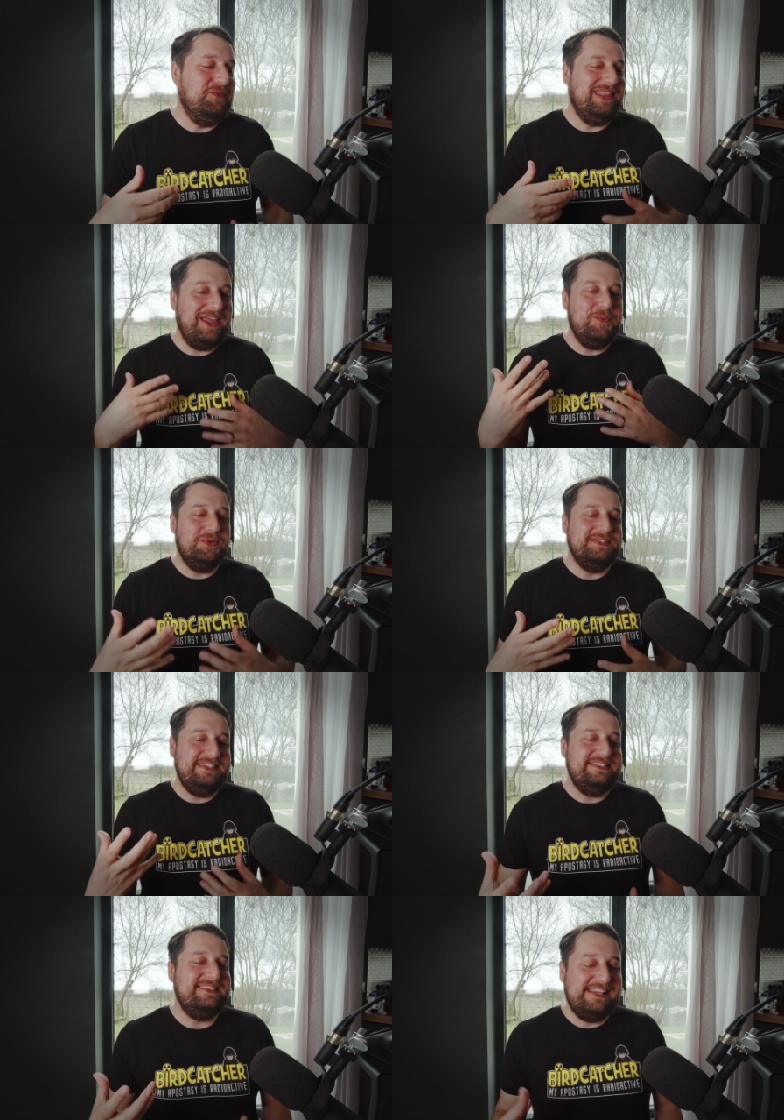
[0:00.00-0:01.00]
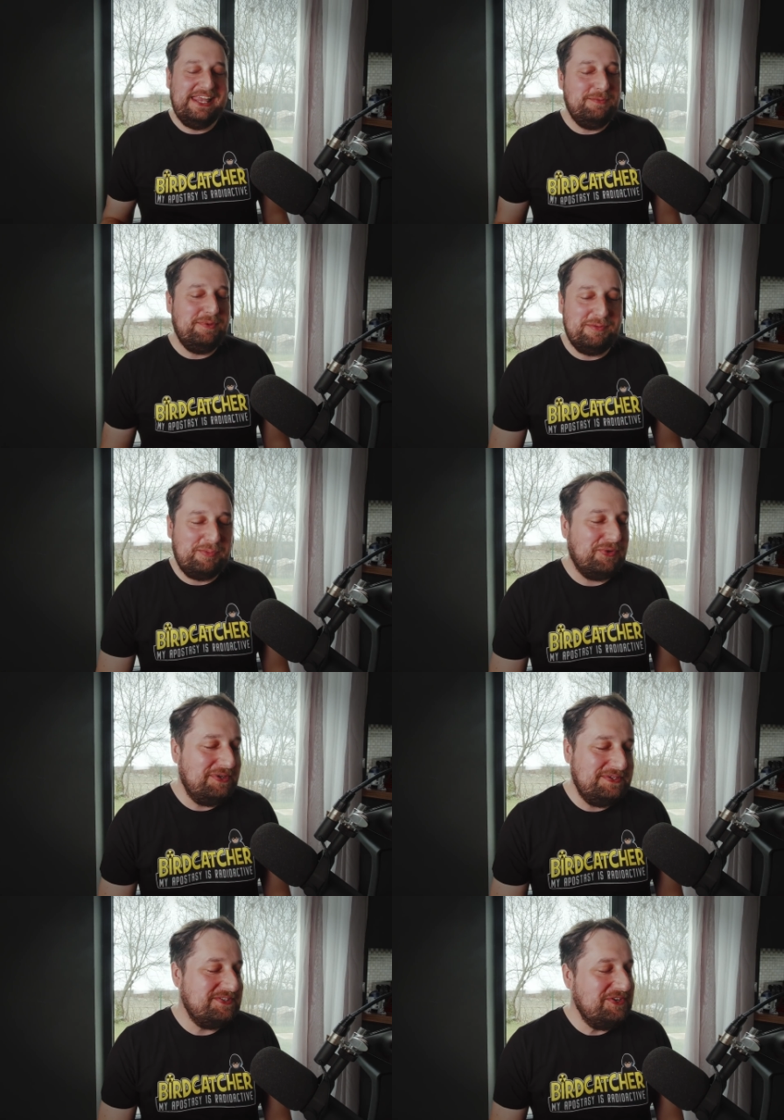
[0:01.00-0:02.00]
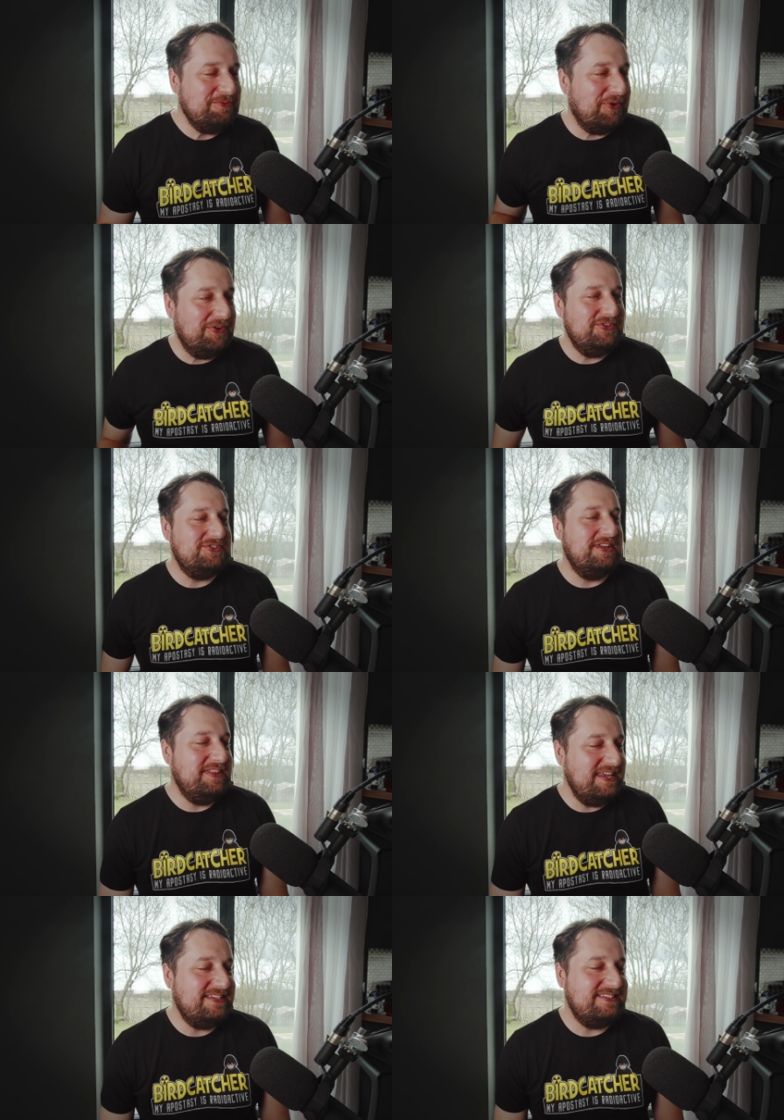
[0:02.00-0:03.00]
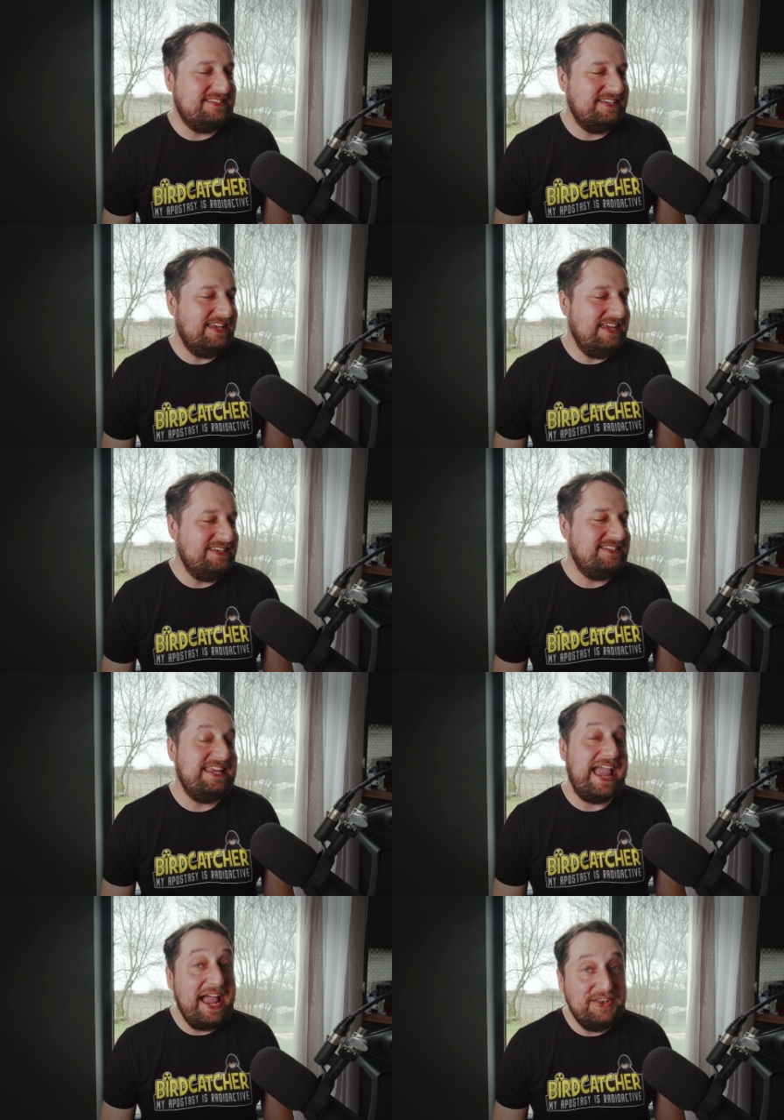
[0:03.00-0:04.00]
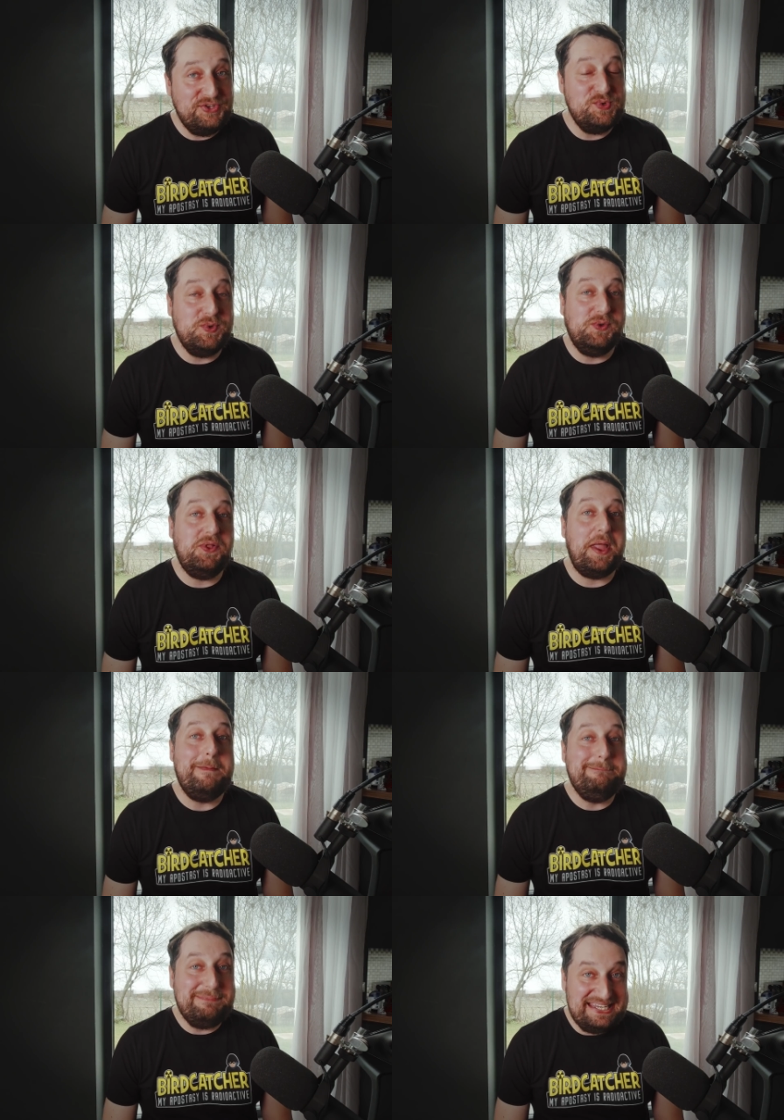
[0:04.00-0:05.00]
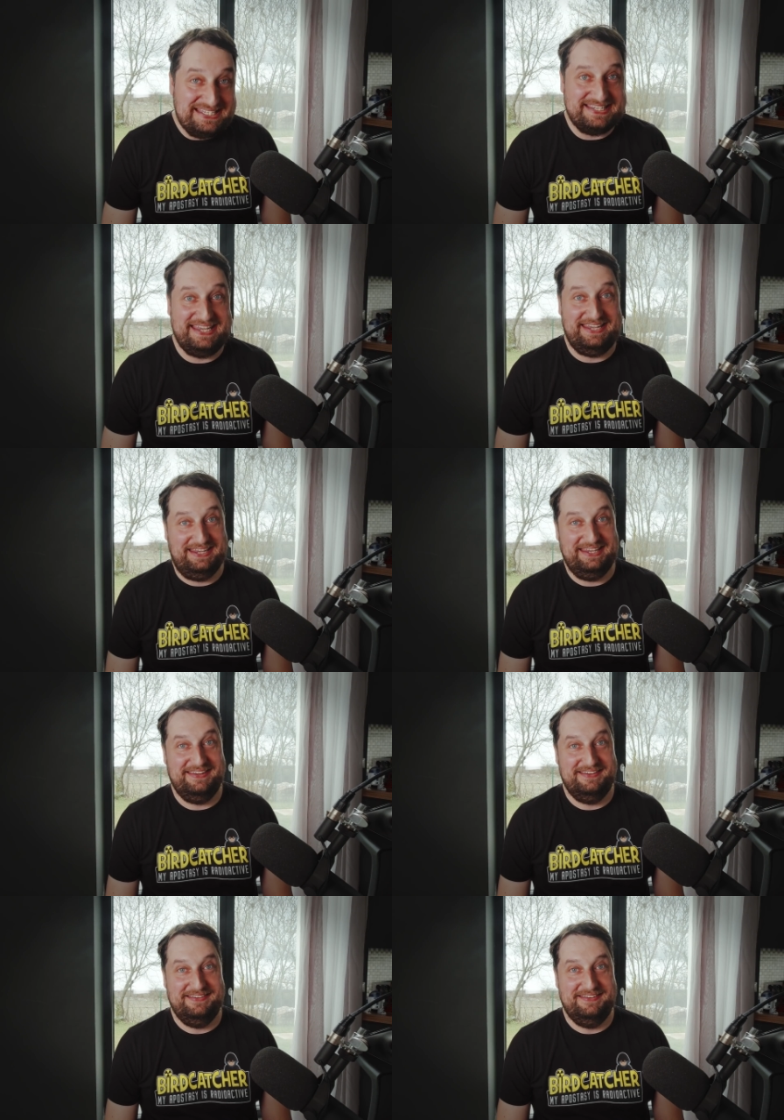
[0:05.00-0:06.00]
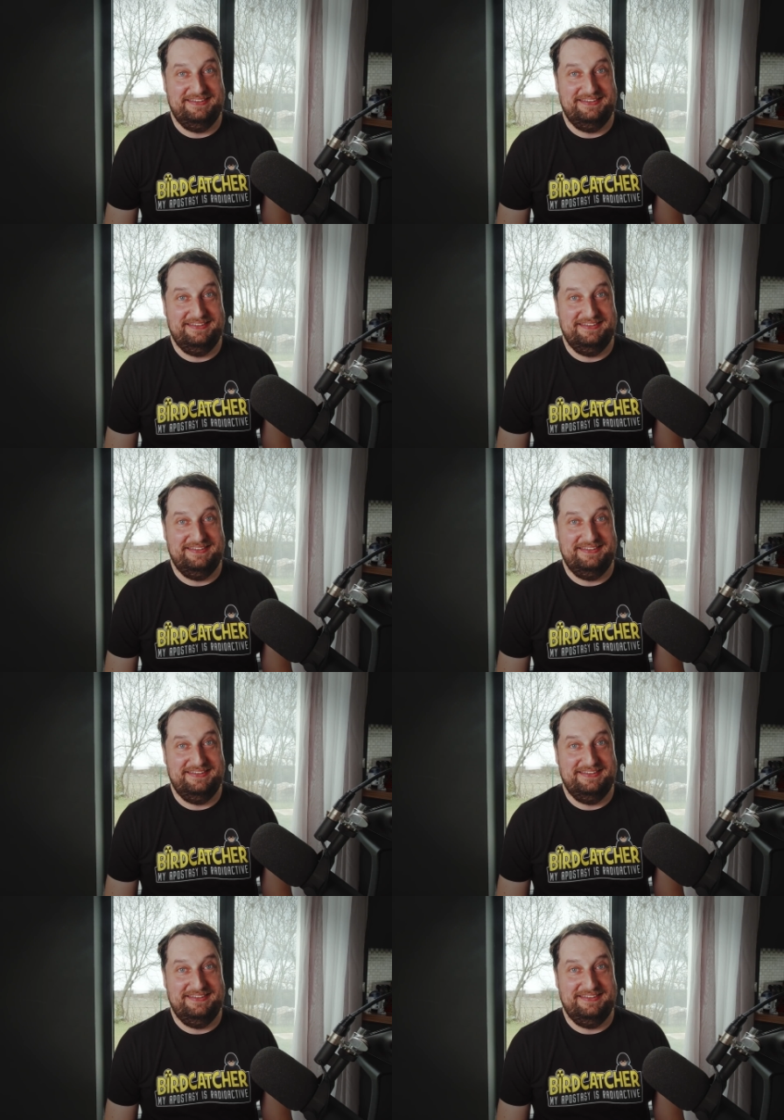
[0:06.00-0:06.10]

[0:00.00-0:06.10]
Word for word: without wanting to labor the point too much, this is the annual meeting.